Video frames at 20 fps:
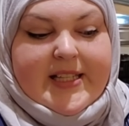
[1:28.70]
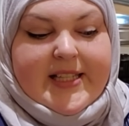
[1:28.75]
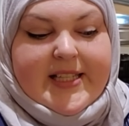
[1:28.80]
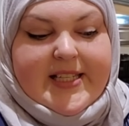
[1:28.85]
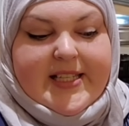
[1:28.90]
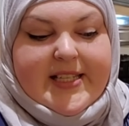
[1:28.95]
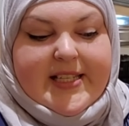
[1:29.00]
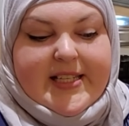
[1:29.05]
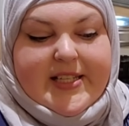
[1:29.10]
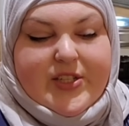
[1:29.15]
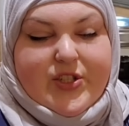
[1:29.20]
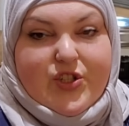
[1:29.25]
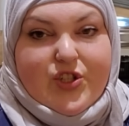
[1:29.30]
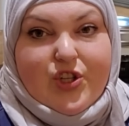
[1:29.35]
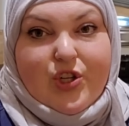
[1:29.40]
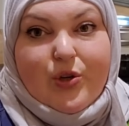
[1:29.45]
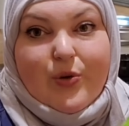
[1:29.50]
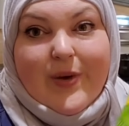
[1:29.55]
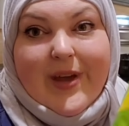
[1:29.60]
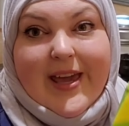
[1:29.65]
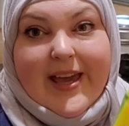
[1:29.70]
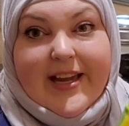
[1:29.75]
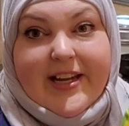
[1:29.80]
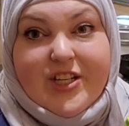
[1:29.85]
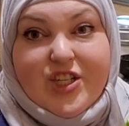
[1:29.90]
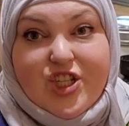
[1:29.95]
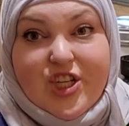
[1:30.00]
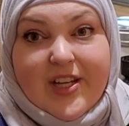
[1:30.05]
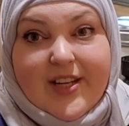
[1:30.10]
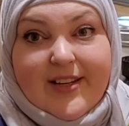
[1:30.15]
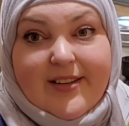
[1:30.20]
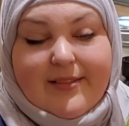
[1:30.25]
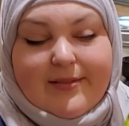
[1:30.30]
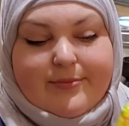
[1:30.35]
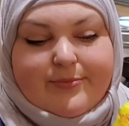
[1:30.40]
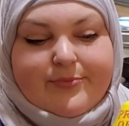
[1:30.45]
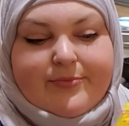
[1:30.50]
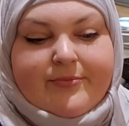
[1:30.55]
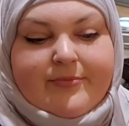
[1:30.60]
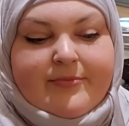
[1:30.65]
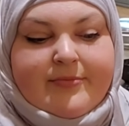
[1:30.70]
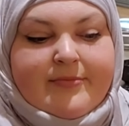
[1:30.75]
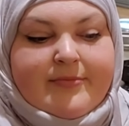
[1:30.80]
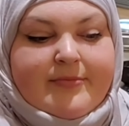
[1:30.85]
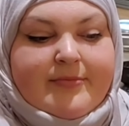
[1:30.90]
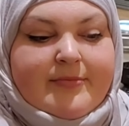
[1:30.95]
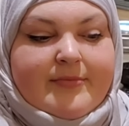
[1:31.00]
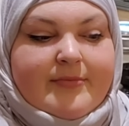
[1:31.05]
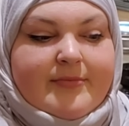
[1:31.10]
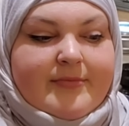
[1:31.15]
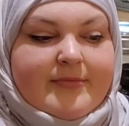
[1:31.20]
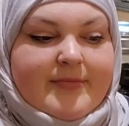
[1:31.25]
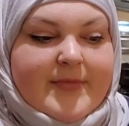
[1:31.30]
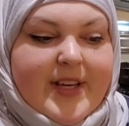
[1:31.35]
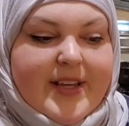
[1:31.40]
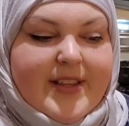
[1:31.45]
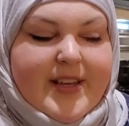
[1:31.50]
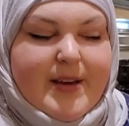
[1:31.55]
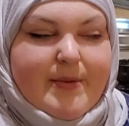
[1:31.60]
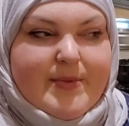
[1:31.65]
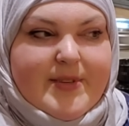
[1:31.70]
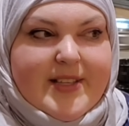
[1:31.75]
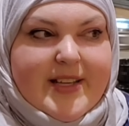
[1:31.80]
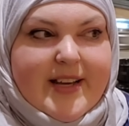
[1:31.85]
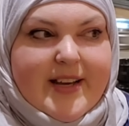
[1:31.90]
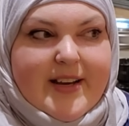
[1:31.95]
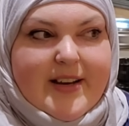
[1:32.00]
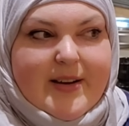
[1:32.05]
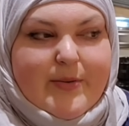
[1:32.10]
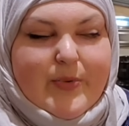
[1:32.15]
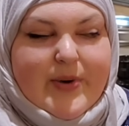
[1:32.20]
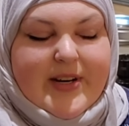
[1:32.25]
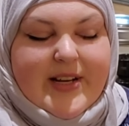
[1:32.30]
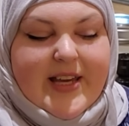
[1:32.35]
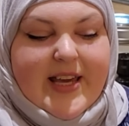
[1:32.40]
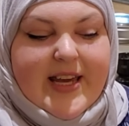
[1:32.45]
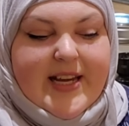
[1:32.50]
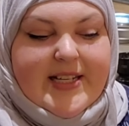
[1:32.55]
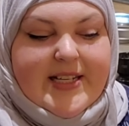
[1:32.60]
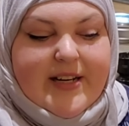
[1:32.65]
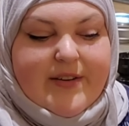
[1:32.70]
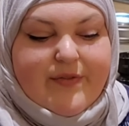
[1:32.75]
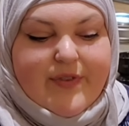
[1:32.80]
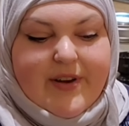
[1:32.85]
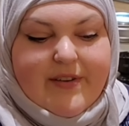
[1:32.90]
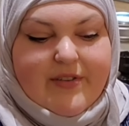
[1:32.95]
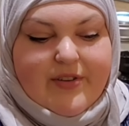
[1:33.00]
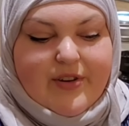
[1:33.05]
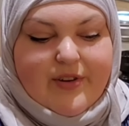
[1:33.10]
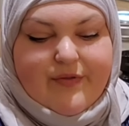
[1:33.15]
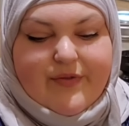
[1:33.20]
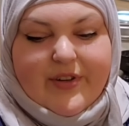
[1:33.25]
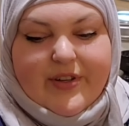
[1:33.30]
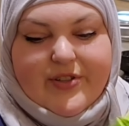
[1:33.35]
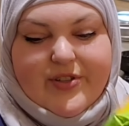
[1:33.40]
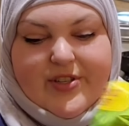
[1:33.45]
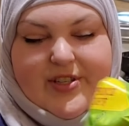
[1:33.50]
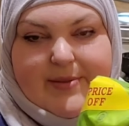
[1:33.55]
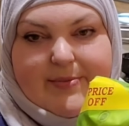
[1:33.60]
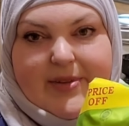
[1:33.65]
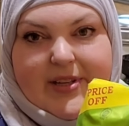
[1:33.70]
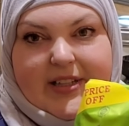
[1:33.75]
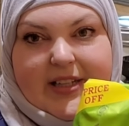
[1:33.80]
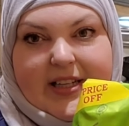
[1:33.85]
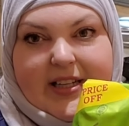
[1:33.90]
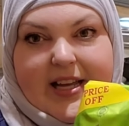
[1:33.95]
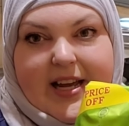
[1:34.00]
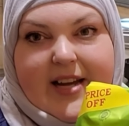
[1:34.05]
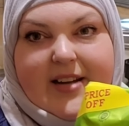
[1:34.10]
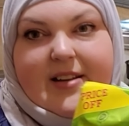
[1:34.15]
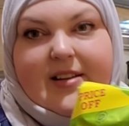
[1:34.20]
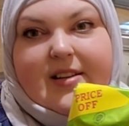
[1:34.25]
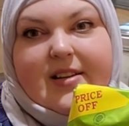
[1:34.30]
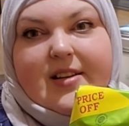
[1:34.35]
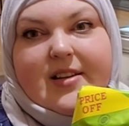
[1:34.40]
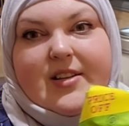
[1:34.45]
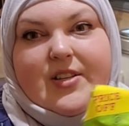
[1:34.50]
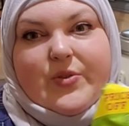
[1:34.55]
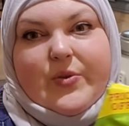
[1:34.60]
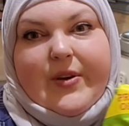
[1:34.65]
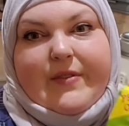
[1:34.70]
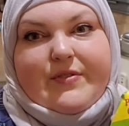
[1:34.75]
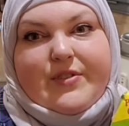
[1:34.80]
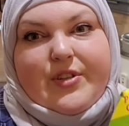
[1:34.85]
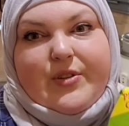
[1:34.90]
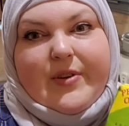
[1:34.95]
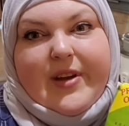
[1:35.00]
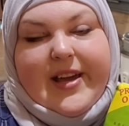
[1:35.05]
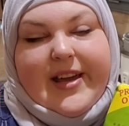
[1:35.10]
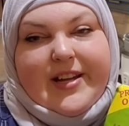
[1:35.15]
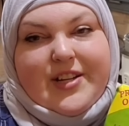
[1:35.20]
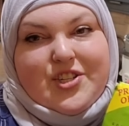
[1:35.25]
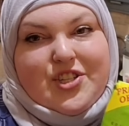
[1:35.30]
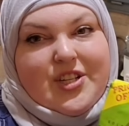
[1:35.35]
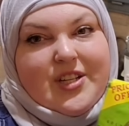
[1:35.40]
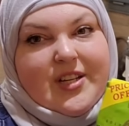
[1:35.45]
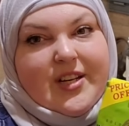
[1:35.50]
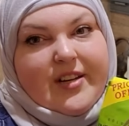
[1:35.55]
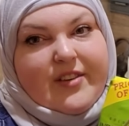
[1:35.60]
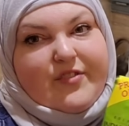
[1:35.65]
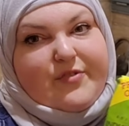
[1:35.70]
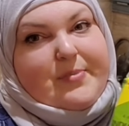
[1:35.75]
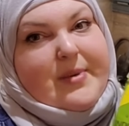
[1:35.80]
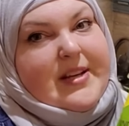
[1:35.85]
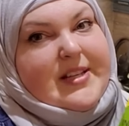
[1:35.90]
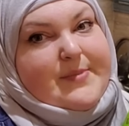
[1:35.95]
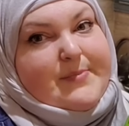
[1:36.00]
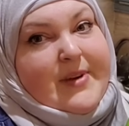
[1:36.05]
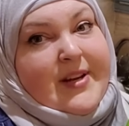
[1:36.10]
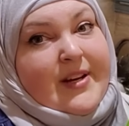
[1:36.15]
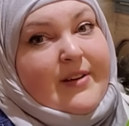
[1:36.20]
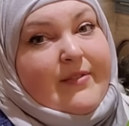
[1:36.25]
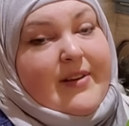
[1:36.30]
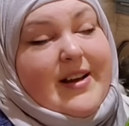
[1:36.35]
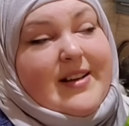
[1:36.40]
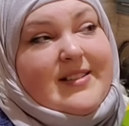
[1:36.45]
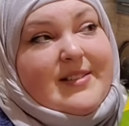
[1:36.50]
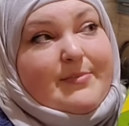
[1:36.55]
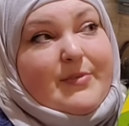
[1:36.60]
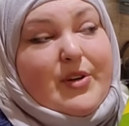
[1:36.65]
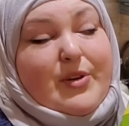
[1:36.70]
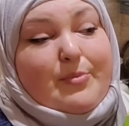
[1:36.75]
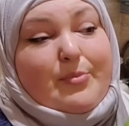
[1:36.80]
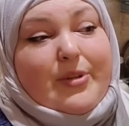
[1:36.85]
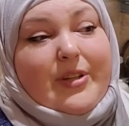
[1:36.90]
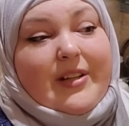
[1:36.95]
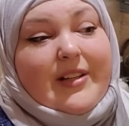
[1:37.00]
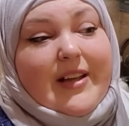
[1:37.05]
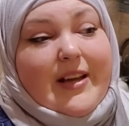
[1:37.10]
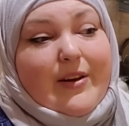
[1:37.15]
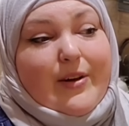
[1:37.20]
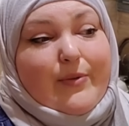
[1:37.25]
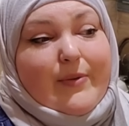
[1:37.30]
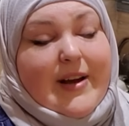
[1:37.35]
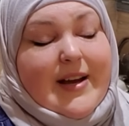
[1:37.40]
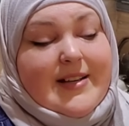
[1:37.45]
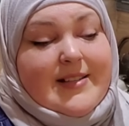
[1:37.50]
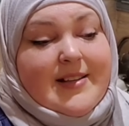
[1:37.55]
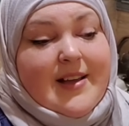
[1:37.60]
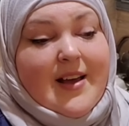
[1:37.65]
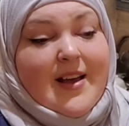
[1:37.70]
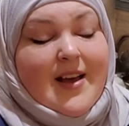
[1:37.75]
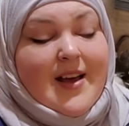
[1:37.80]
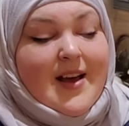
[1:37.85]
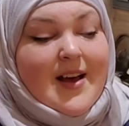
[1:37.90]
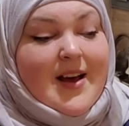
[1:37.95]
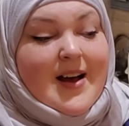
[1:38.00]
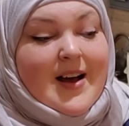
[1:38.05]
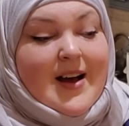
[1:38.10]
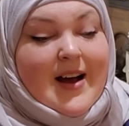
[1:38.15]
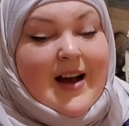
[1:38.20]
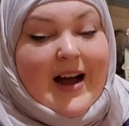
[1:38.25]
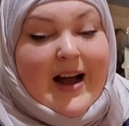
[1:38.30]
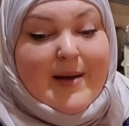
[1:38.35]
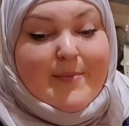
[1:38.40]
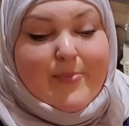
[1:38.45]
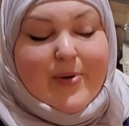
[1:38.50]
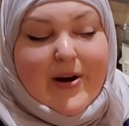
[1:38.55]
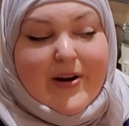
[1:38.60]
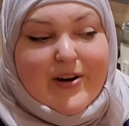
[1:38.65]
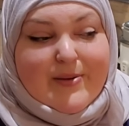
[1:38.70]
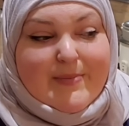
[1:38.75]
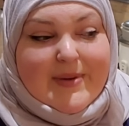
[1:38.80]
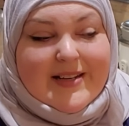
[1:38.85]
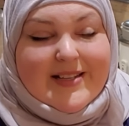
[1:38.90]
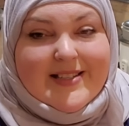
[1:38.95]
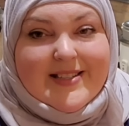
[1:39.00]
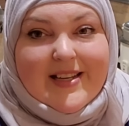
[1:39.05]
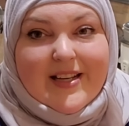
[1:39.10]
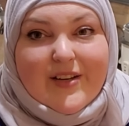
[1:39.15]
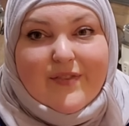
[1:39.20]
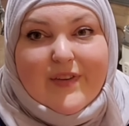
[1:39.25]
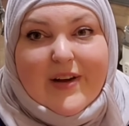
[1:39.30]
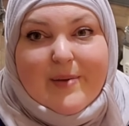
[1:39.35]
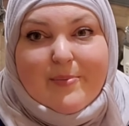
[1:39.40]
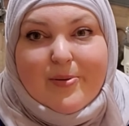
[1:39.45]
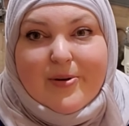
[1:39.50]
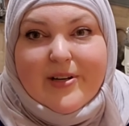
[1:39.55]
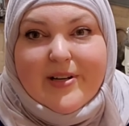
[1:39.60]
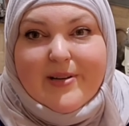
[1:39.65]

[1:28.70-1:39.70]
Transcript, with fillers: This is 2 kg. I think it was like 1 kg and 500 fils or something like that. So we have 2 kg of basmati rice. I'm completely out of rice. I'm proud of myself.